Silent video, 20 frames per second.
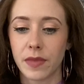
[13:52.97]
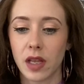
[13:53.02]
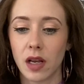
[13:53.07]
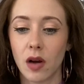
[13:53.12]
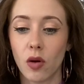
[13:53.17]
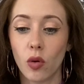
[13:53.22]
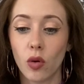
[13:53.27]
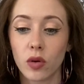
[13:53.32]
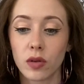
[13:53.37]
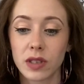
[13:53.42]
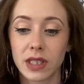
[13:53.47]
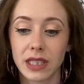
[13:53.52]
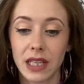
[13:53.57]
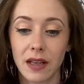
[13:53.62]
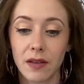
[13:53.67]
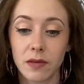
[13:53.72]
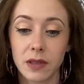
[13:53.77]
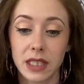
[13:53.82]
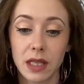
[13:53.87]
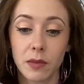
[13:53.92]
Or
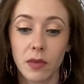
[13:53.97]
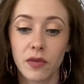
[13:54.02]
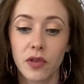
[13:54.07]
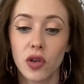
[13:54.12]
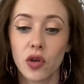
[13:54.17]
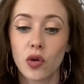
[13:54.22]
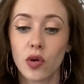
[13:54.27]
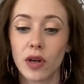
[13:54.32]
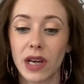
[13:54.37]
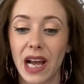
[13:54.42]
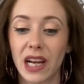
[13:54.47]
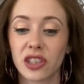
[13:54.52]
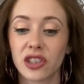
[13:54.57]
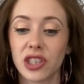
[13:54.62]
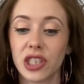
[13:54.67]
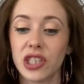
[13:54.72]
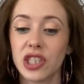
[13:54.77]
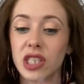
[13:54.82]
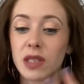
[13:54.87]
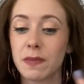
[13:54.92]
some of you could
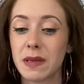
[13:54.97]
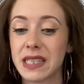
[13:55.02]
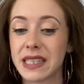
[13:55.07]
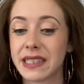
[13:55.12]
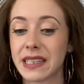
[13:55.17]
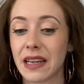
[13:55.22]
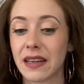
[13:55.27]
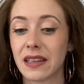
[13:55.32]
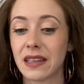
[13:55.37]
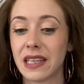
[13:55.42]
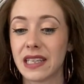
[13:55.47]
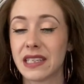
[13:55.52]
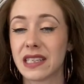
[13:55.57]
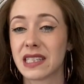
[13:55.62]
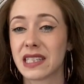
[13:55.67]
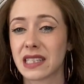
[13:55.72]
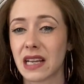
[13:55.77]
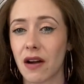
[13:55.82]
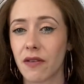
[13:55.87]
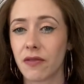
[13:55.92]
actually just be suddenly
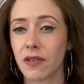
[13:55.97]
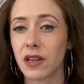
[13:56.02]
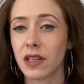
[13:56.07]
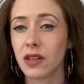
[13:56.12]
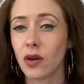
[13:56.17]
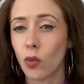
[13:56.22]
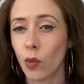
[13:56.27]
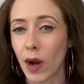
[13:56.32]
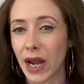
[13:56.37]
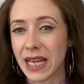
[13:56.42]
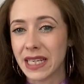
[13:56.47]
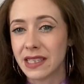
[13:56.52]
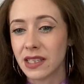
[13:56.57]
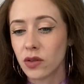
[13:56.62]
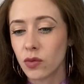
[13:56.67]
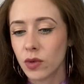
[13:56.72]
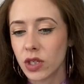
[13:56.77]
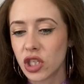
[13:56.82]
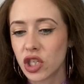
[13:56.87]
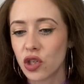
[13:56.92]
discovering the ways
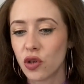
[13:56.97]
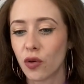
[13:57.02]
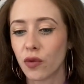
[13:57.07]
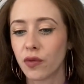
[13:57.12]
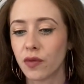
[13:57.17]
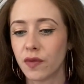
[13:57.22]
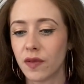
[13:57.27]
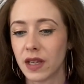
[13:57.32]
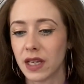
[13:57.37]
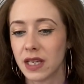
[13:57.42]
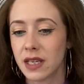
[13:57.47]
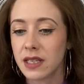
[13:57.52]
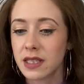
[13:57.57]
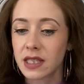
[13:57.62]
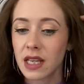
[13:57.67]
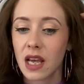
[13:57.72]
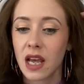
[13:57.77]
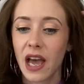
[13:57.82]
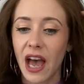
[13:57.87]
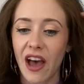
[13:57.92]
in which your fears
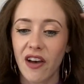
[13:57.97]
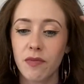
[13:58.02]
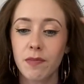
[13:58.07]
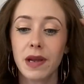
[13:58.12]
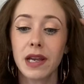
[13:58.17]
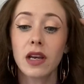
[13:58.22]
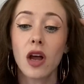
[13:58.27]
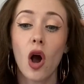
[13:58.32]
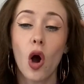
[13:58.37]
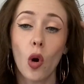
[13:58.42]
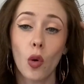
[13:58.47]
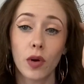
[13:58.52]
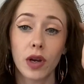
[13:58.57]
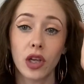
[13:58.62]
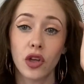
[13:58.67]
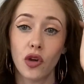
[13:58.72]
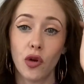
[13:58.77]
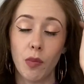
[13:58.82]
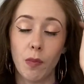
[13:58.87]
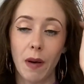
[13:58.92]
have been
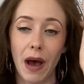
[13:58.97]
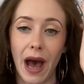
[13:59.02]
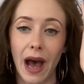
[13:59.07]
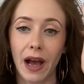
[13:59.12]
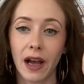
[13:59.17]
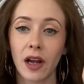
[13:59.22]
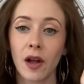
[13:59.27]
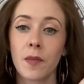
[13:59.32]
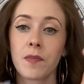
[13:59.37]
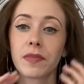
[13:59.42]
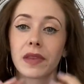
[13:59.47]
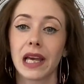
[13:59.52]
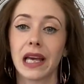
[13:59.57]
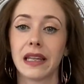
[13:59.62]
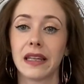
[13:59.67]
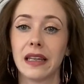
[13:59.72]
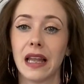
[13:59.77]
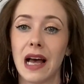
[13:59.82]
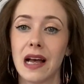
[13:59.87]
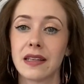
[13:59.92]
holding you back.
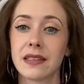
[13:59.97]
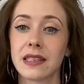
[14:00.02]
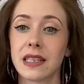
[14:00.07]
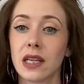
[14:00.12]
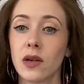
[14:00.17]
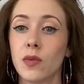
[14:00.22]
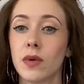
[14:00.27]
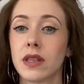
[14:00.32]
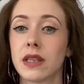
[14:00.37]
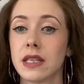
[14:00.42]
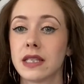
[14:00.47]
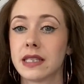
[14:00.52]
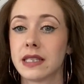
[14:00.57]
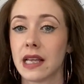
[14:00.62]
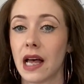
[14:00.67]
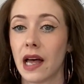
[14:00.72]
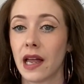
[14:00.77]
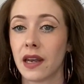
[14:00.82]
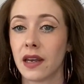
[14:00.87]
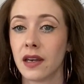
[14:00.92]
And lastly, with the
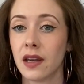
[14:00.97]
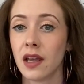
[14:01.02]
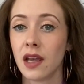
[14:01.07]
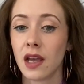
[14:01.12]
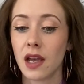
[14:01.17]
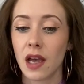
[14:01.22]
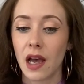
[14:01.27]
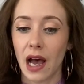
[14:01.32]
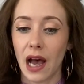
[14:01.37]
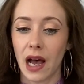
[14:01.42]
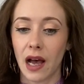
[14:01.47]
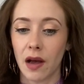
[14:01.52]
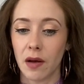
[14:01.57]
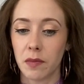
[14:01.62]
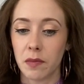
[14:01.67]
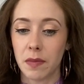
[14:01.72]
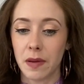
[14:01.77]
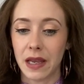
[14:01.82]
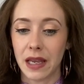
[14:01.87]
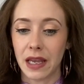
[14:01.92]
sun
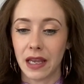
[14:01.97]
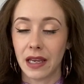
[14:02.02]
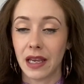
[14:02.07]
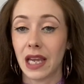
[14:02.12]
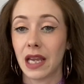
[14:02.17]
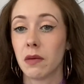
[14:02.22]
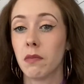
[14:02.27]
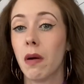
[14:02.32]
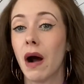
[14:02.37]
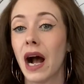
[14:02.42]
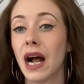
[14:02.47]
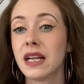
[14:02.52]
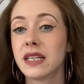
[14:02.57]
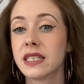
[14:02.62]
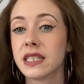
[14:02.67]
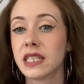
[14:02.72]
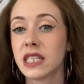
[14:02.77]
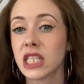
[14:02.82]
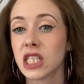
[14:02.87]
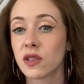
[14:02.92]
being in
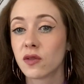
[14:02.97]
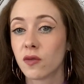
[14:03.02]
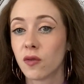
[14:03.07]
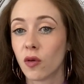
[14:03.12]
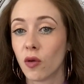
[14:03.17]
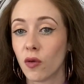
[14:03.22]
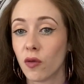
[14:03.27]
Pisces for